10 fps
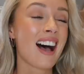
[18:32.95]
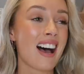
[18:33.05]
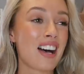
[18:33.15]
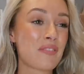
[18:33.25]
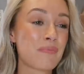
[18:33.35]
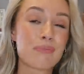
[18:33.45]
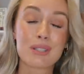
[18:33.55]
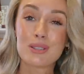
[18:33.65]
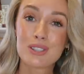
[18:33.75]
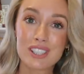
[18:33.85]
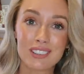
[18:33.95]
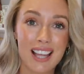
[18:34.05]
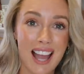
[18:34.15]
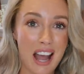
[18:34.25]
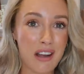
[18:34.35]
Um, but you still
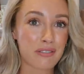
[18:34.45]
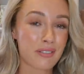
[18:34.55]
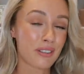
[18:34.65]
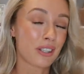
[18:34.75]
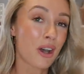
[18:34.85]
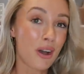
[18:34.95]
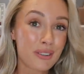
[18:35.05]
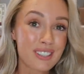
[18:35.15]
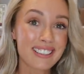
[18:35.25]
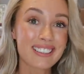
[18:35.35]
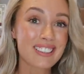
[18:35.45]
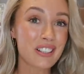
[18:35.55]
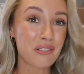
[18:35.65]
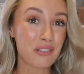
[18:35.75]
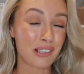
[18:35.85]
have the coziness
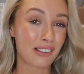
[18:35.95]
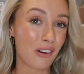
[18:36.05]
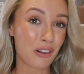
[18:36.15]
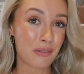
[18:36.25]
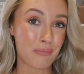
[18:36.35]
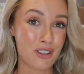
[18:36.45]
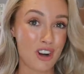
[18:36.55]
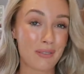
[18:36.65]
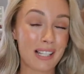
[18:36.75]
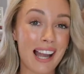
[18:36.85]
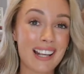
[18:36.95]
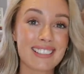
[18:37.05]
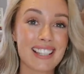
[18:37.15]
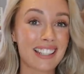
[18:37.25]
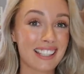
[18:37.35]
of long pyjama
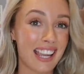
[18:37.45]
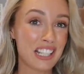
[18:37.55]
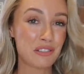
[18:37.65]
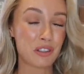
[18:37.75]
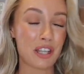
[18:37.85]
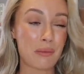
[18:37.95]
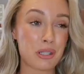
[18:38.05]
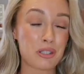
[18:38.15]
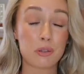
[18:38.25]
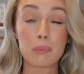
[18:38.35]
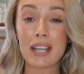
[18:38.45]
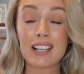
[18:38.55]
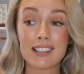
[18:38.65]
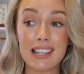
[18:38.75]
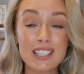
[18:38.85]
legs. And again, you've got that beautiful
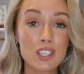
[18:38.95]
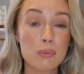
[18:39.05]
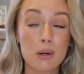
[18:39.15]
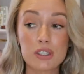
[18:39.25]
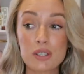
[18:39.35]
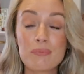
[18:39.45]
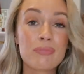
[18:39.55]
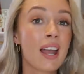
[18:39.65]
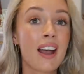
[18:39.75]
pink lace at the bottom.